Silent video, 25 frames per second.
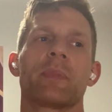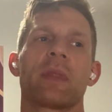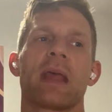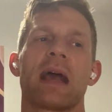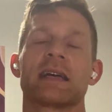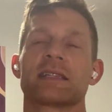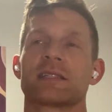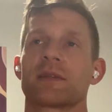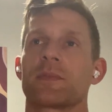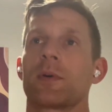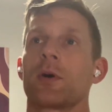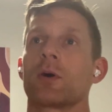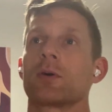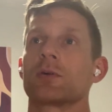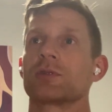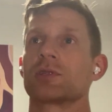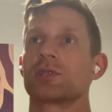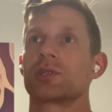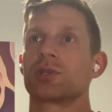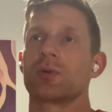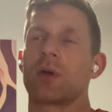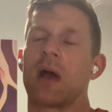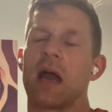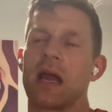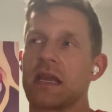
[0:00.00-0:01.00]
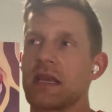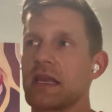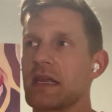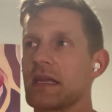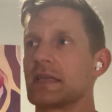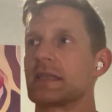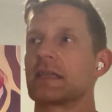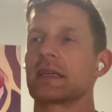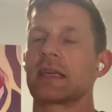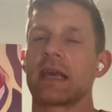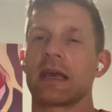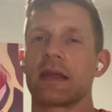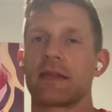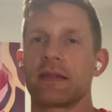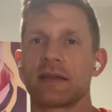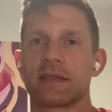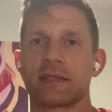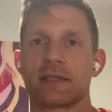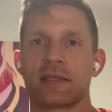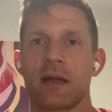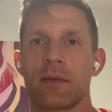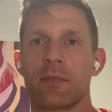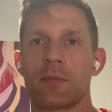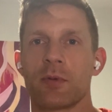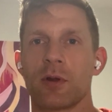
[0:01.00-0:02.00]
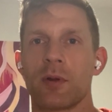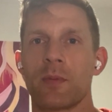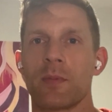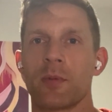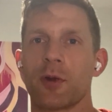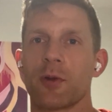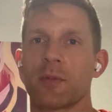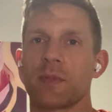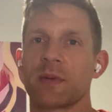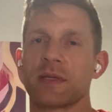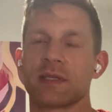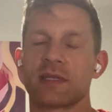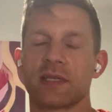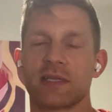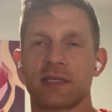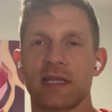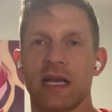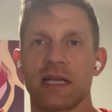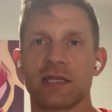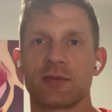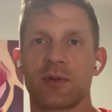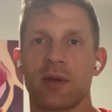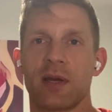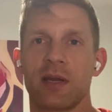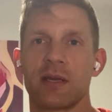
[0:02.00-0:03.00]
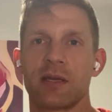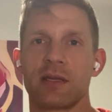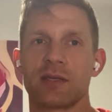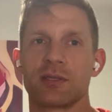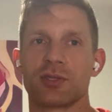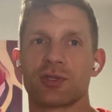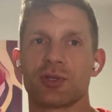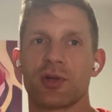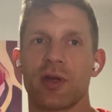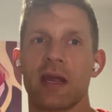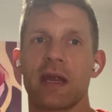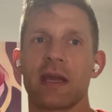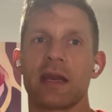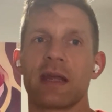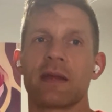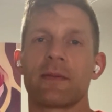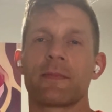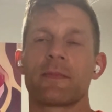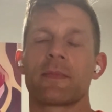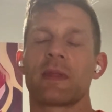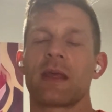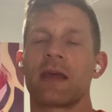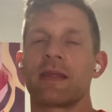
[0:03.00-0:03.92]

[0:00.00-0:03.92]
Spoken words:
As opposed to, I need to get this number of burpees because that's what I did in training.